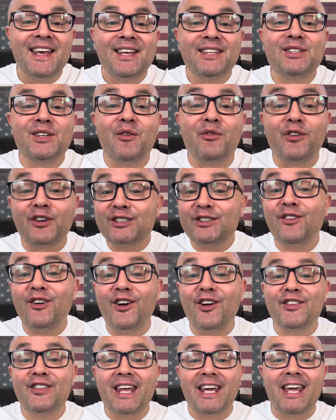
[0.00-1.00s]
So first of
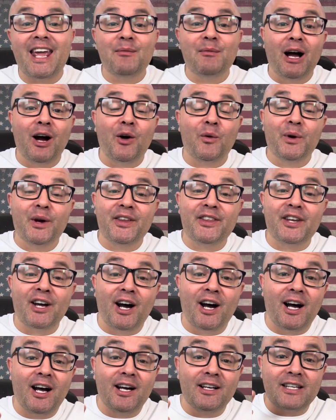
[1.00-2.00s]
all, they came out with
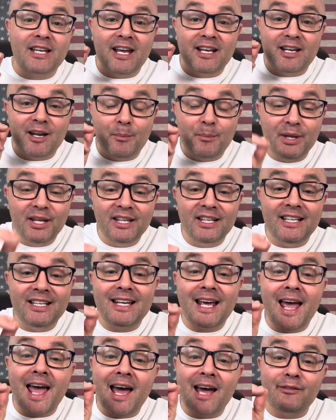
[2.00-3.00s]
uh, an ability
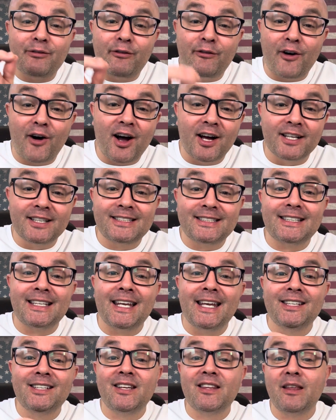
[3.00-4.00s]
to add fonts
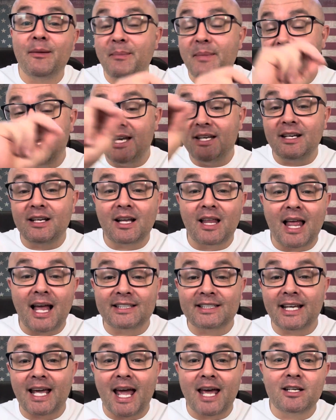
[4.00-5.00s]
into the main
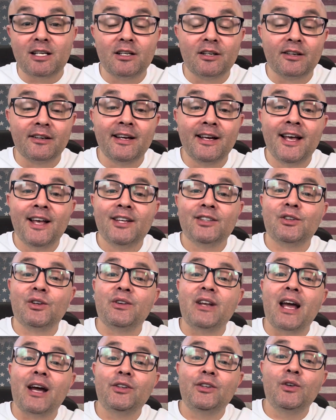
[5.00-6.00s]
classic editor. So
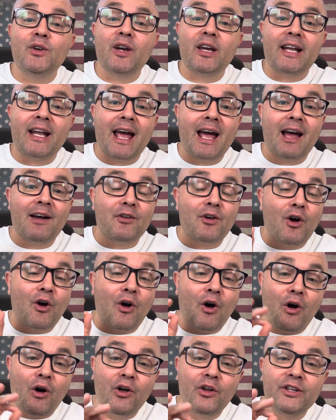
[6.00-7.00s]
now you can have
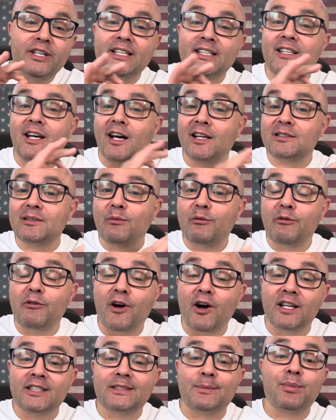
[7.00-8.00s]
all these custom
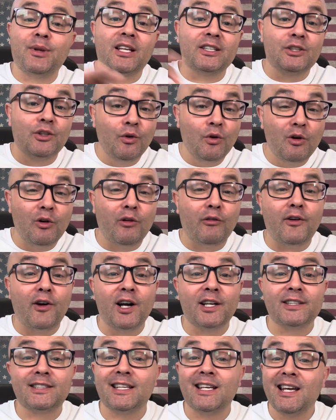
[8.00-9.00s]
fonts plus Google
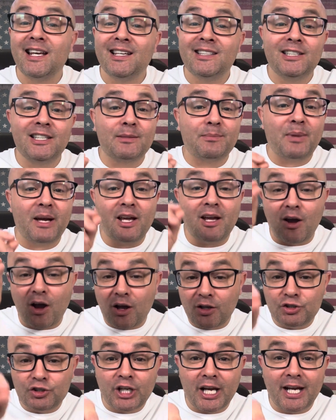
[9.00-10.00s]
fonts just by
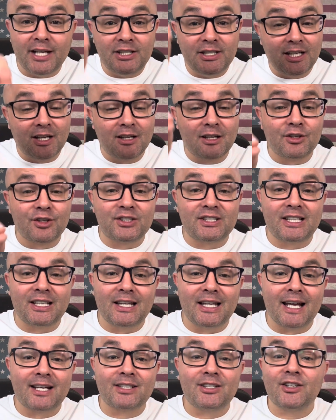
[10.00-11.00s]
changing a little
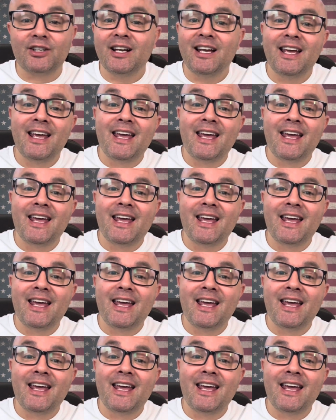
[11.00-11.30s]
selector,